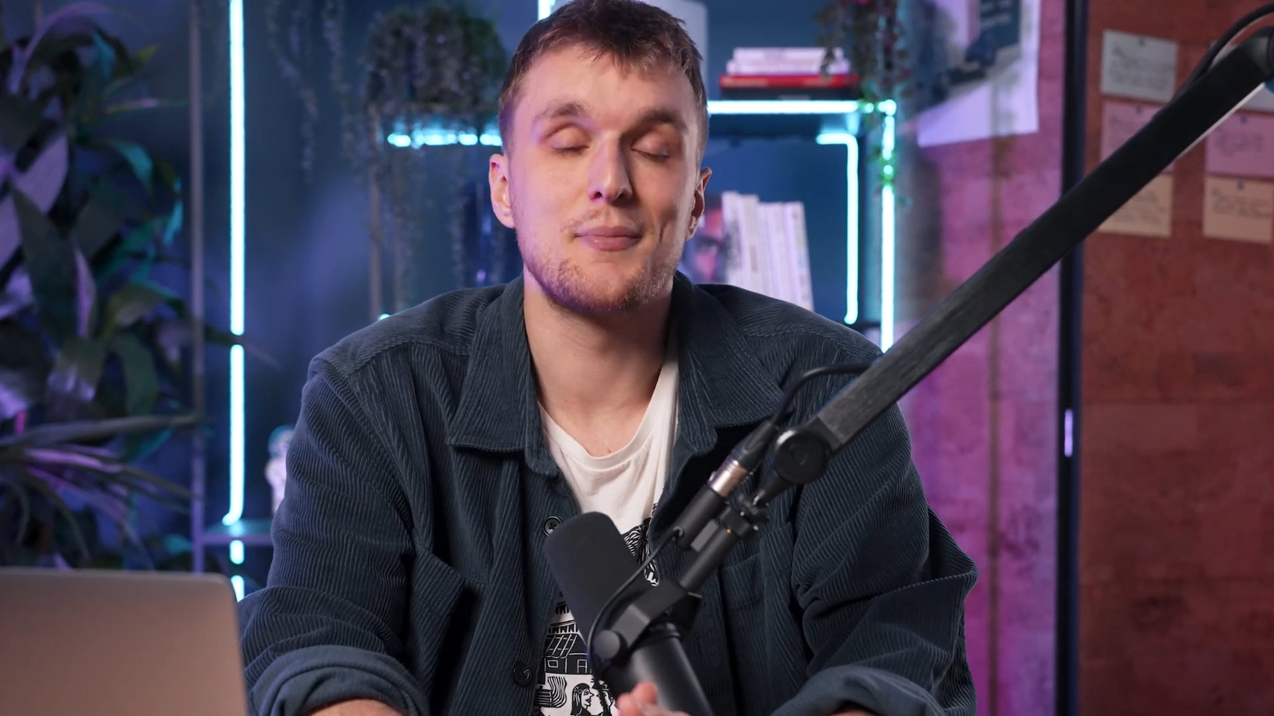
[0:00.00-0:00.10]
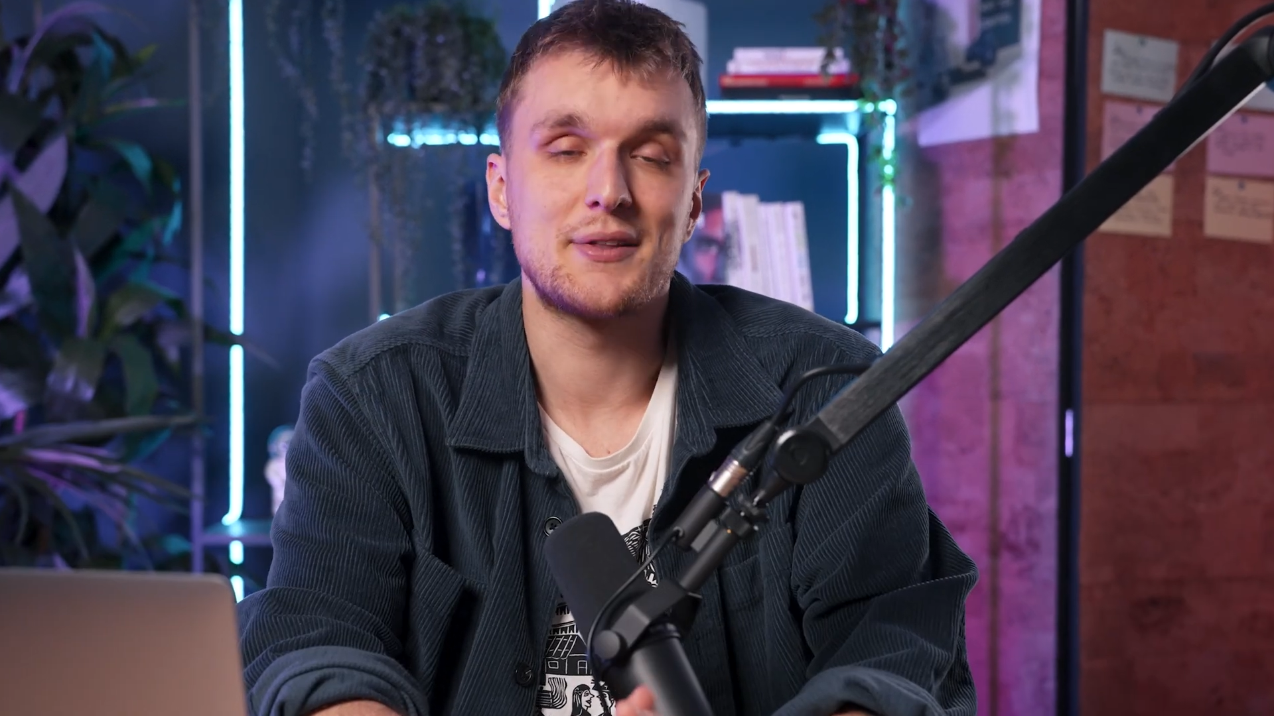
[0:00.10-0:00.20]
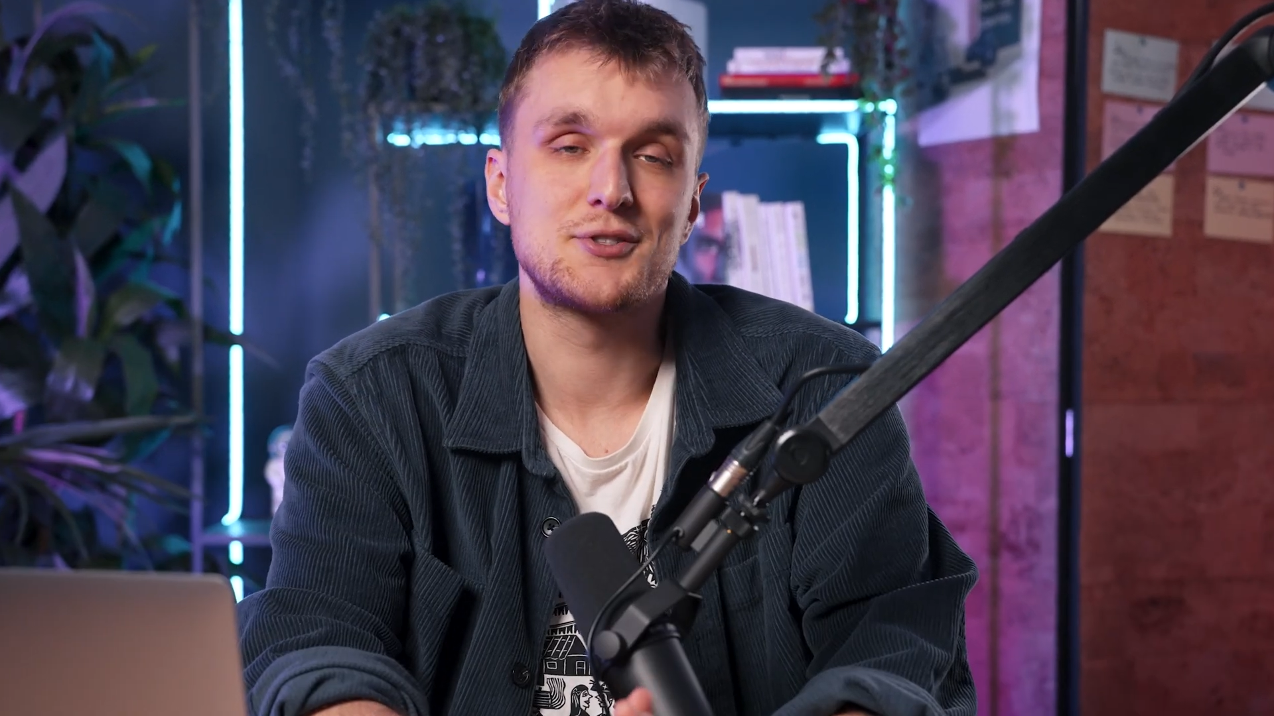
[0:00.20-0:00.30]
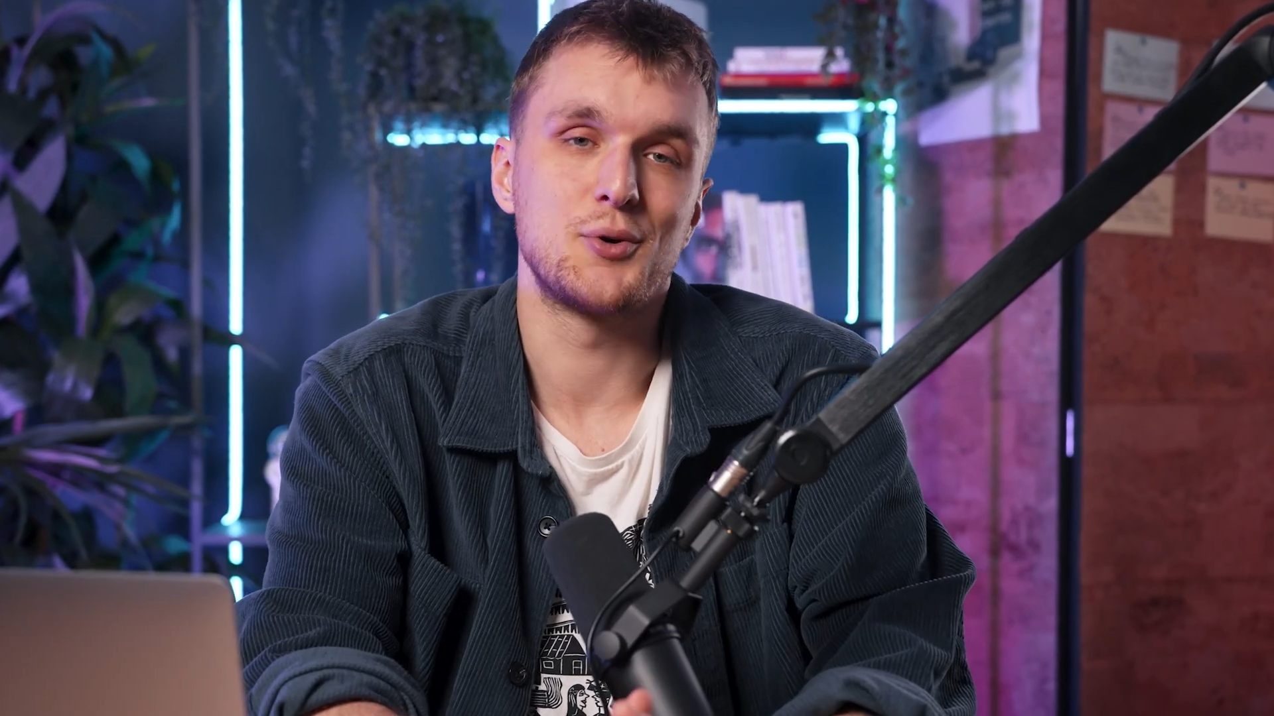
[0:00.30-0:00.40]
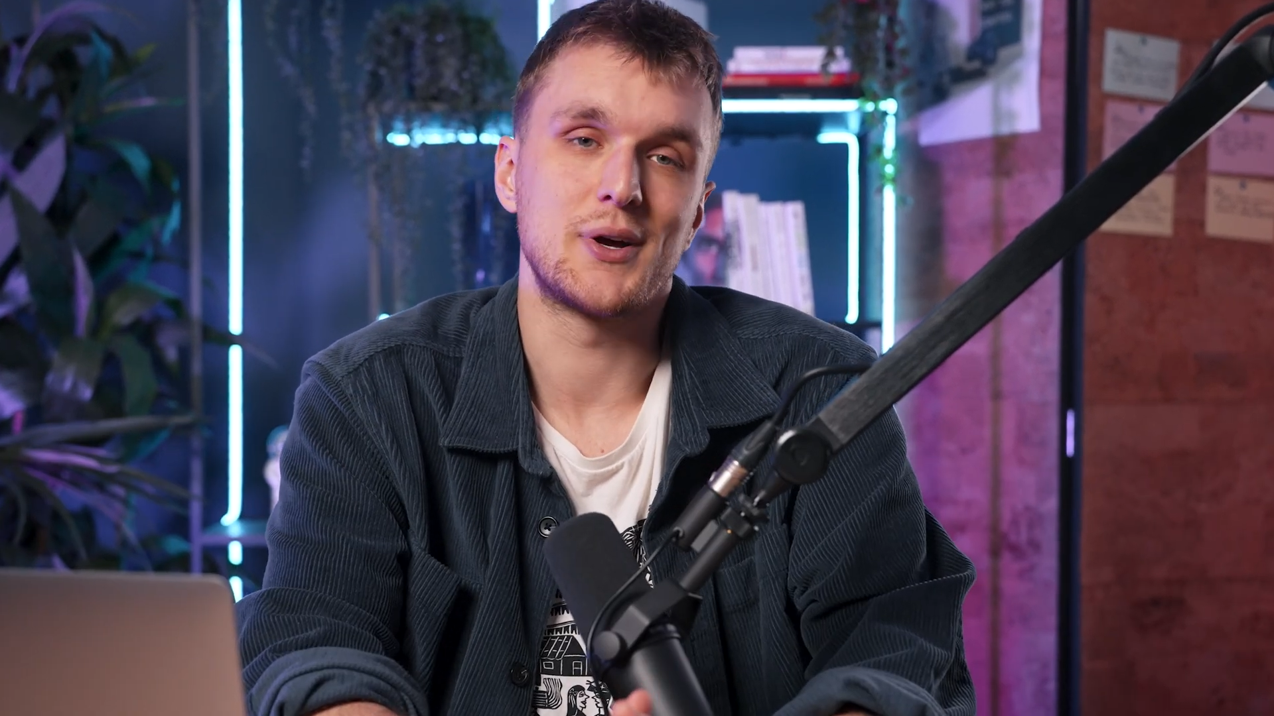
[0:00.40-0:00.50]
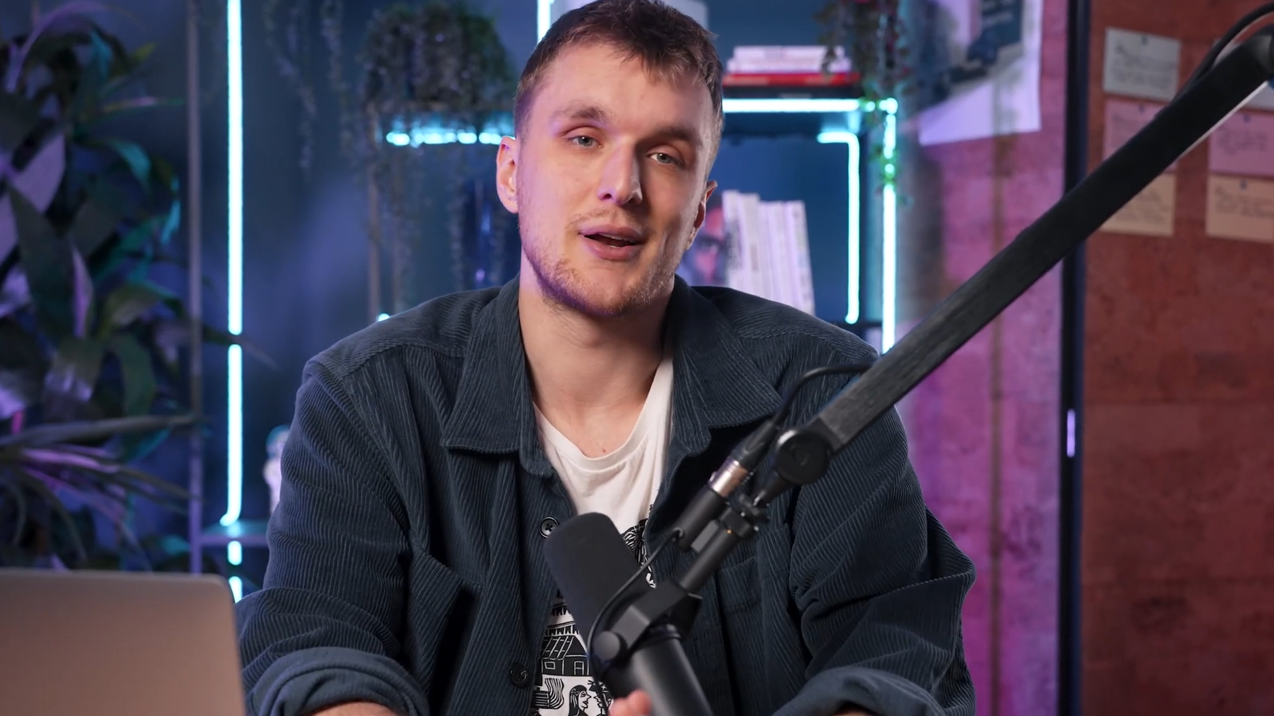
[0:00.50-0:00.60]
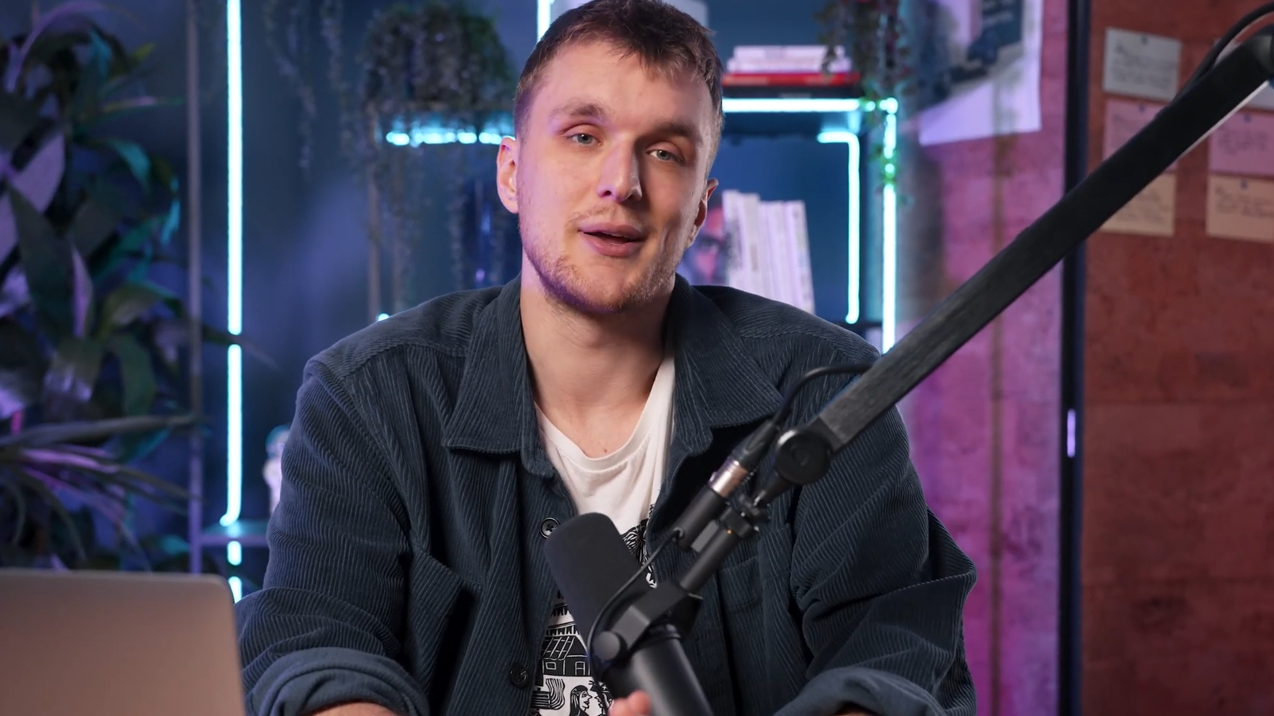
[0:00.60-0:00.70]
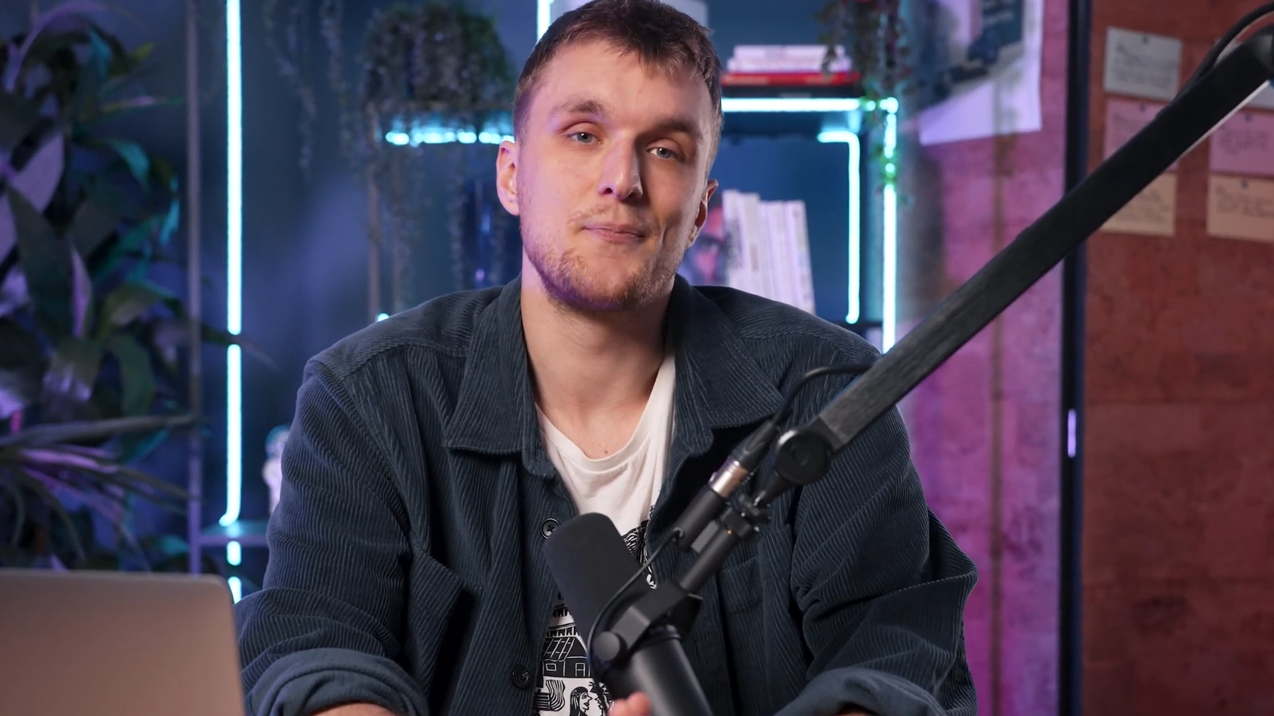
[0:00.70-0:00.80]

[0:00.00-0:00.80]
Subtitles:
maths quickly.